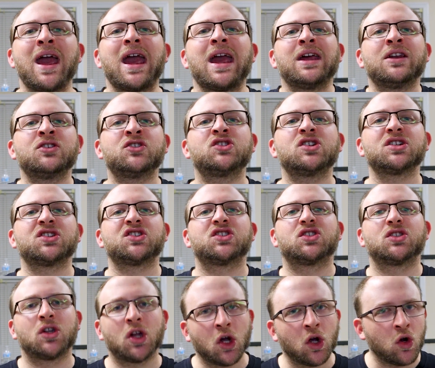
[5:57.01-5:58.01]
It is
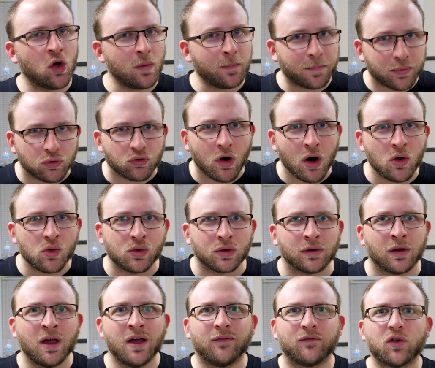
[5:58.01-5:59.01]
just too
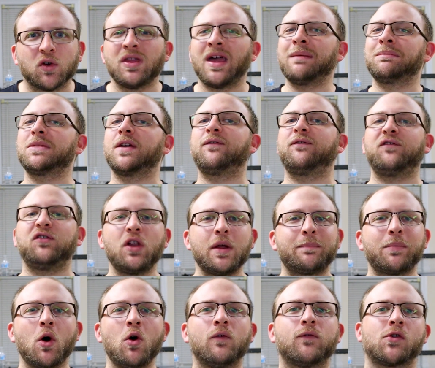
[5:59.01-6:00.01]
prone for them to
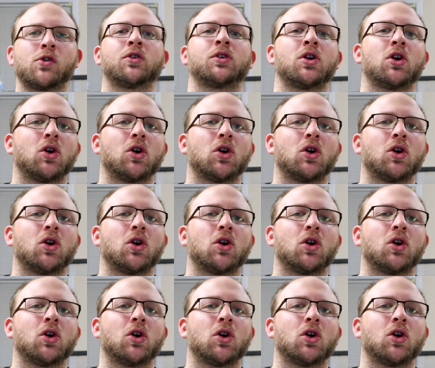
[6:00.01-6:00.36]
flip over and